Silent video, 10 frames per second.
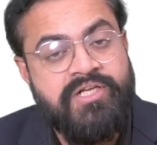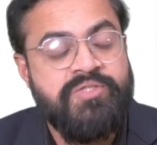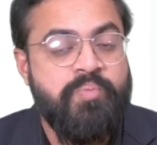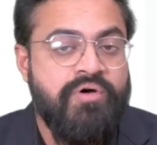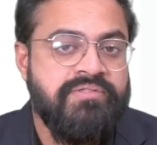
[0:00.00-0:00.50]

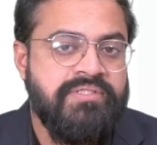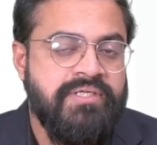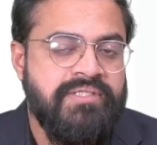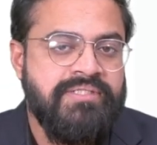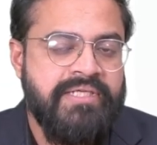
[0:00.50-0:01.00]

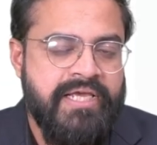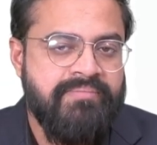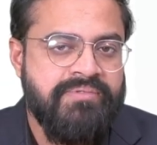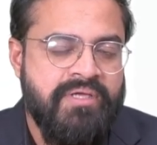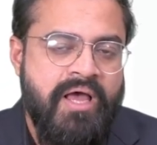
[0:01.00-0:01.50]
sponsored
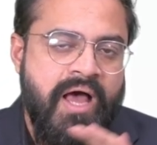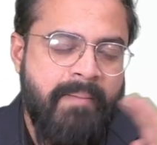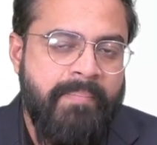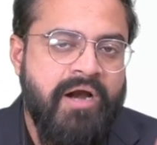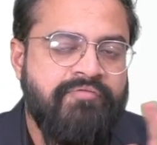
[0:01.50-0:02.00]
schemes
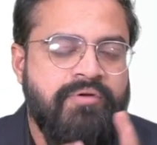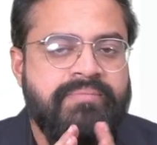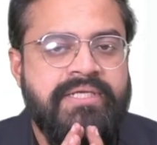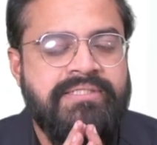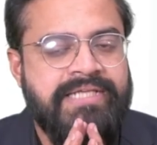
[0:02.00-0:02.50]
apart from
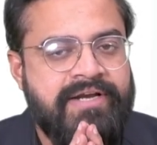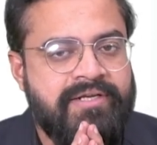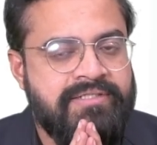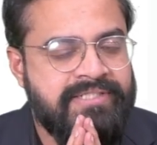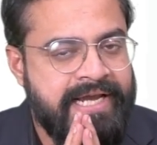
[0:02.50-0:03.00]
the
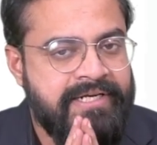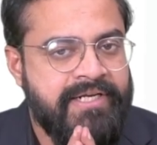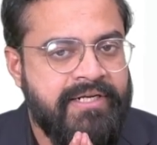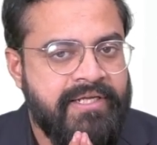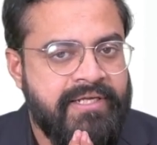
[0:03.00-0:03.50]
central
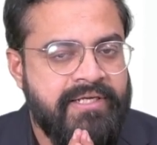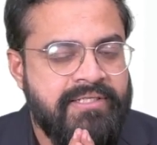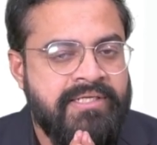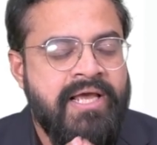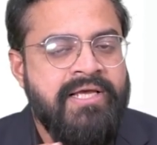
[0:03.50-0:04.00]
sector
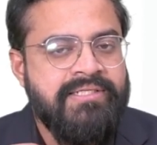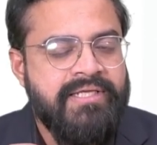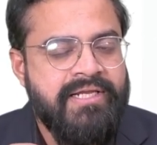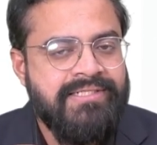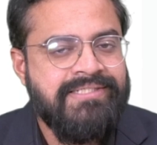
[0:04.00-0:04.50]
is,
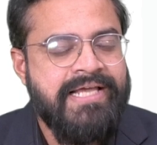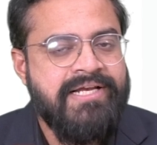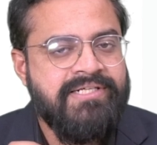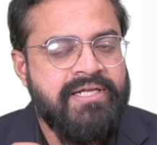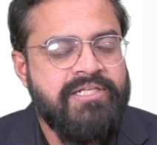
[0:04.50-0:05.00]
in a
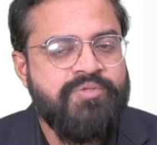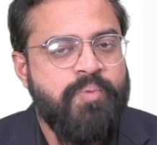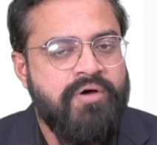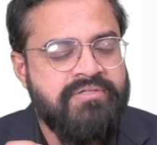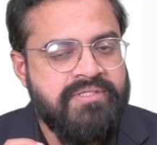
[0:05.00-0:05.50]
central
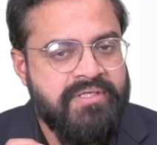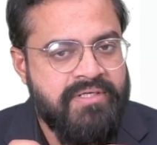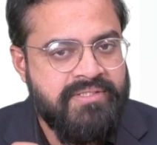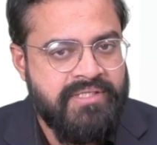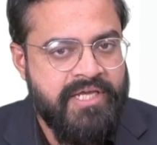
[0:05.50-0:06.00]

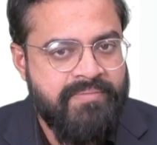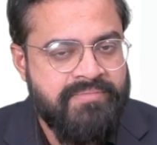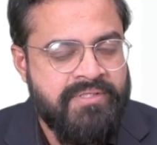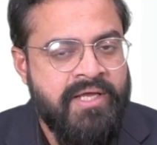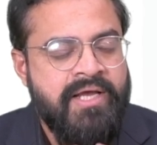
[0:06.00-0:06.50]
sponsored
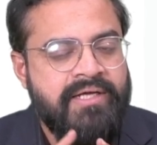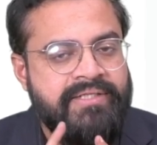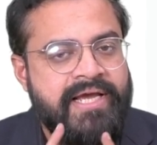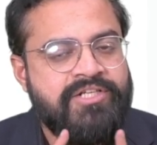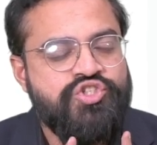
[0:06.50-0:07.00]
schemes,
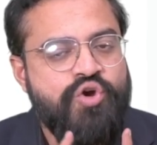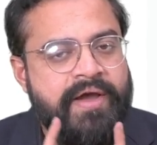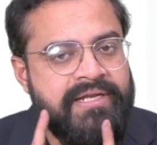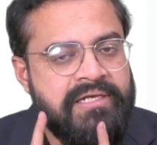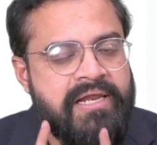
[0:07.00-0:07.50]
they are
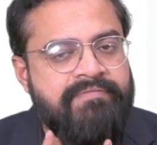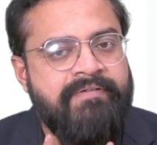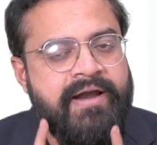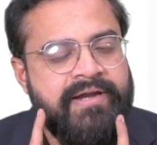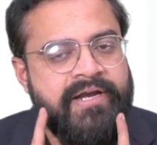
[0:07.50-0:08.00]
jointly
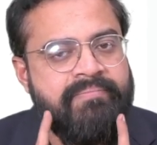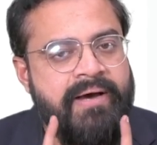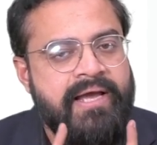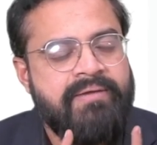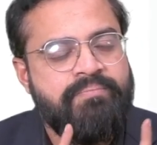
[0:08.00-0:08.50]
funded
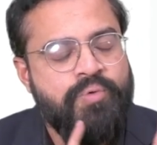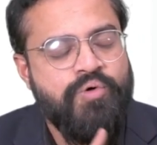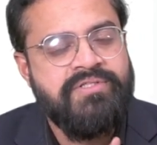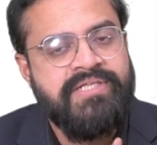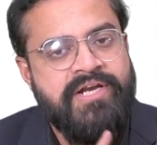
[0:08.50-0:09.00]
by
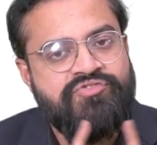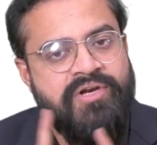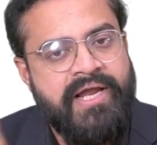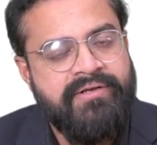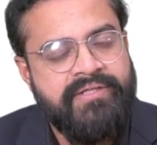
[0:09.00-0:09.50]
both
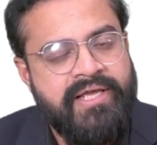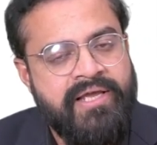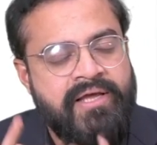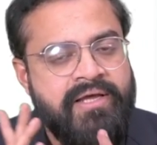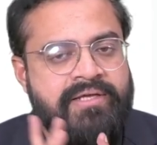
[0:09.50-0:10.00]
central and
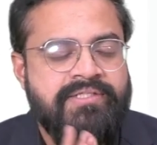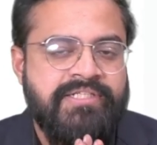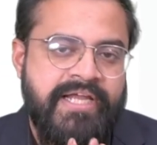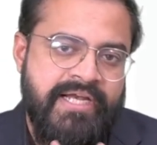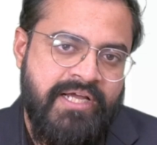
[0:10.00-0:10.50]
the
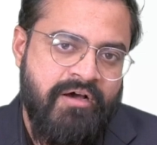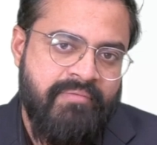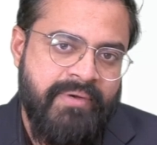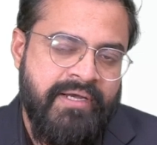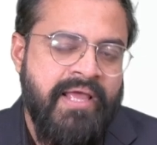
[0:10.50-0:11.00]
state
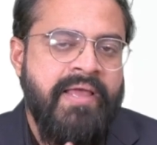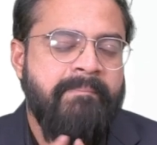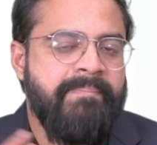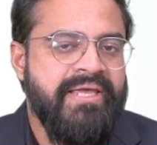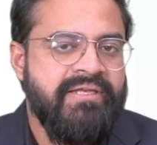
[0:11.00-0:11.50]
government,
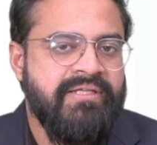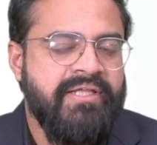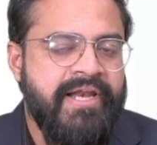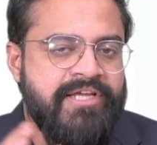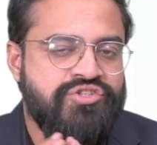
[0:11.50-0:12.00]
be it in
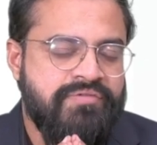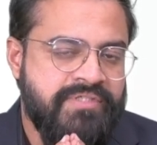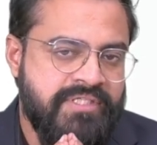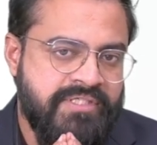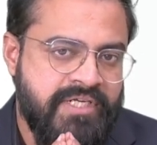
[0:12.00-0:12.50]
the ratio of
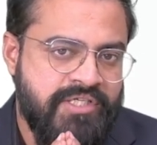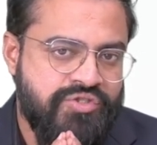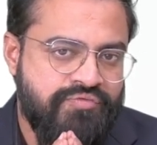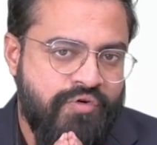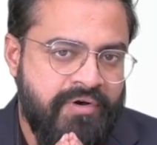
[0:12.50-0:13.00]
60 is
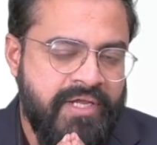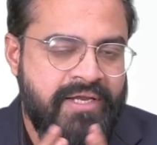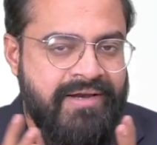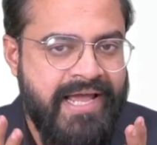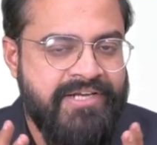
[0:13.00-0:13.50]
to
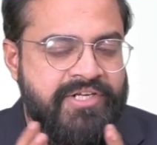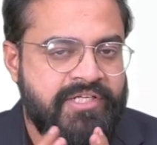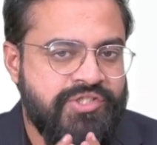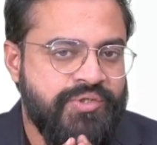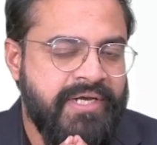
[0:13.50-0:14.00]
40, 90
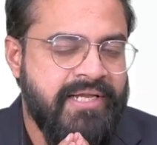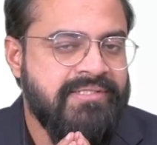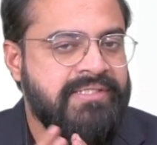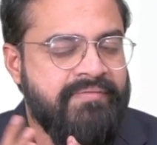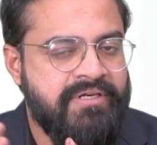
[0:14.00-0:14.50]
is to 10,
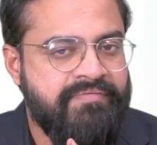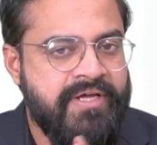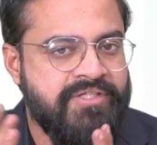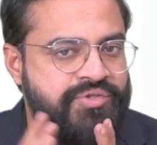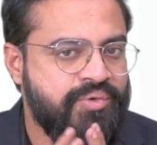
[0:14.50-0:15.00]

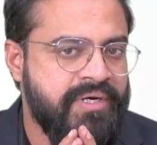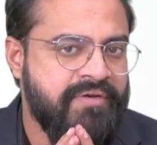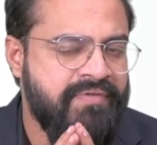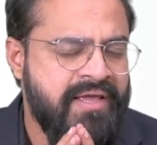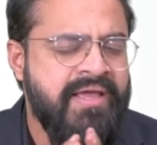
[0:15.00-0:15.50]
75 is to
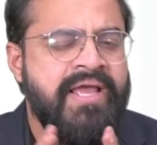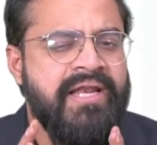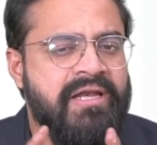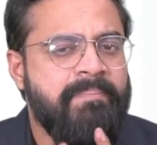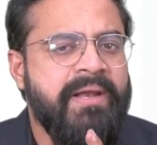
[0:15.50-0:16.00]
25,
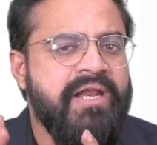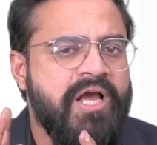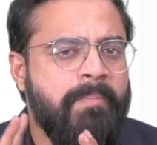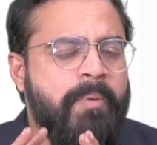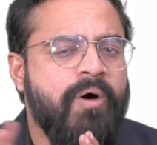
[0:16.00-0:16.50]
depending
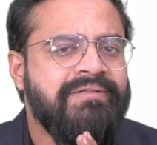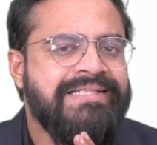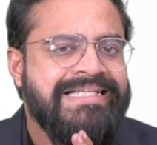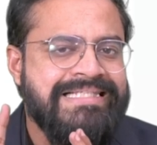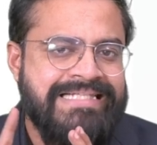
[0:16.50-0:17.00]
upon
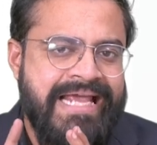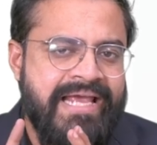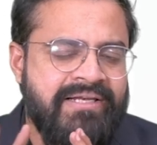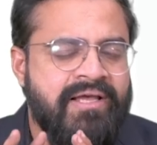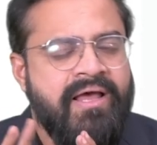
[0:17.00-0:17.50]
the
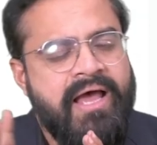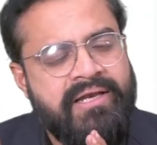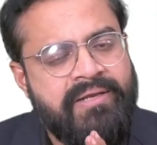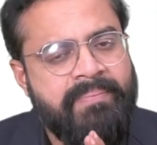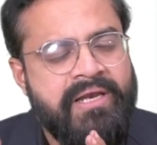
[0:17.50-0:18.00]
state
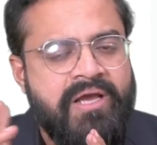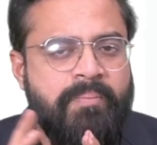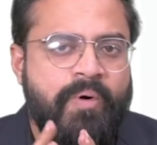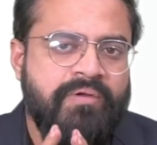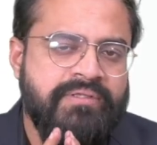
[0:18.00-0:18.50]
and depending
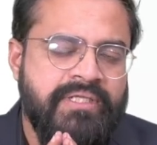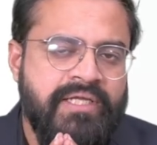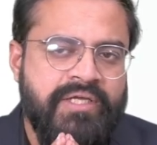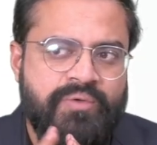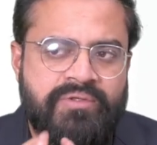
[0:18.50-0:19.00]
upon
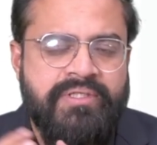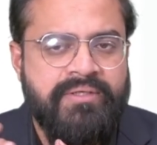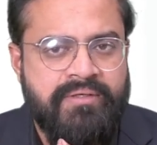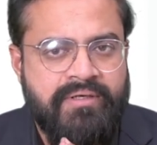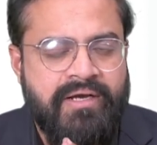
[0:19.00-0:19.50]
the
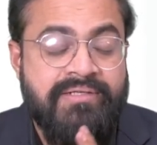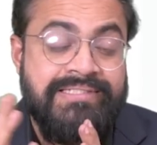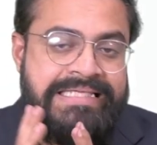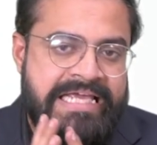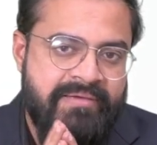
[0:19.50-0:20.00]
the
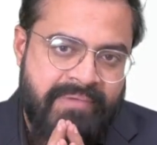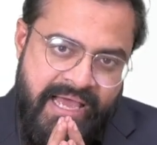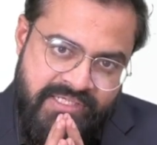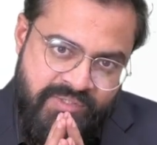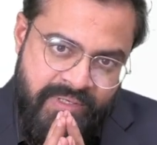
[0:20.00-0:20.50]
scheme
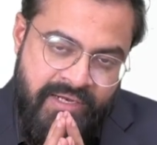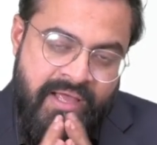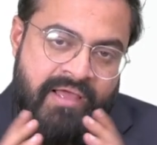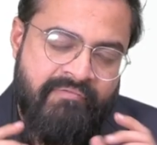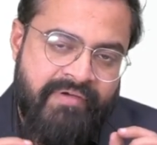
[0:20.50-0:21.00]
as well.
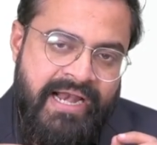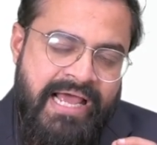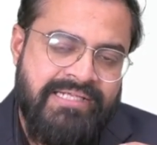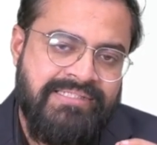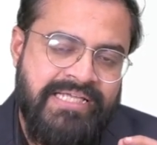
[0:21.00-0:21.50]

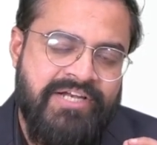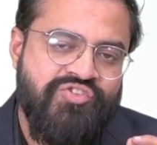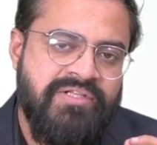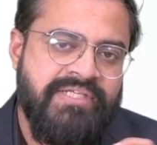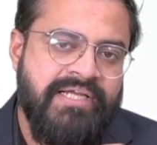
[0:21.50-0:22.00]
Whereas
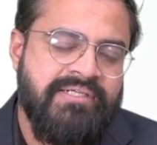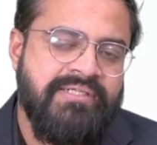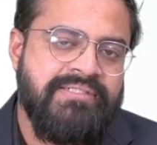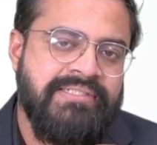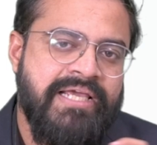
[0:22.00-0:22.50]
central sector
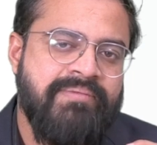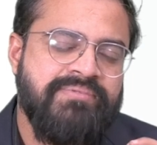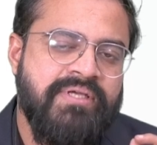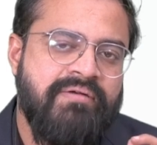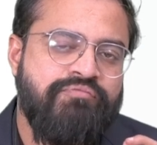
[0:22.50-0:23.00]

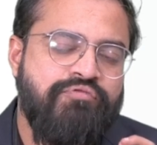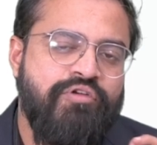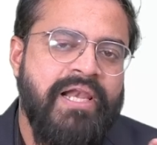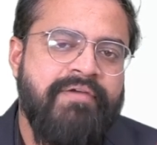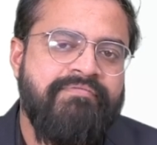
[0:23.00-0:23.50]
schemes are
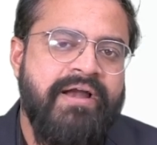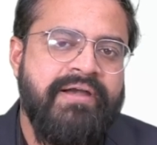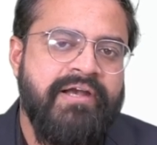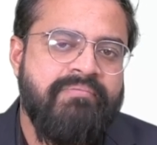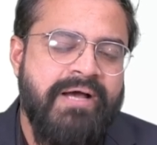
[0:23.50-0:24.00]
fully
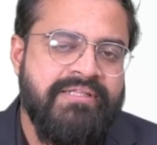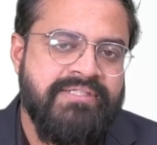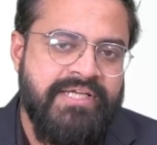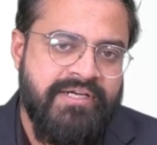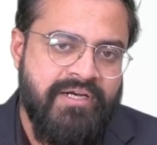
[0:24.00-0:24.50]
funded by the
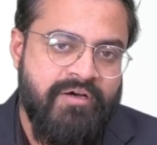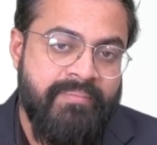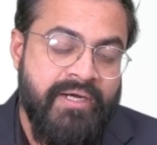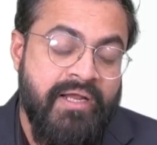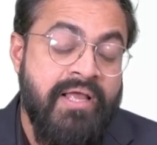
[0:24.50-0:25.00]
central
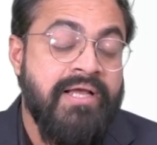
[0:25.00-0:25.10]
government.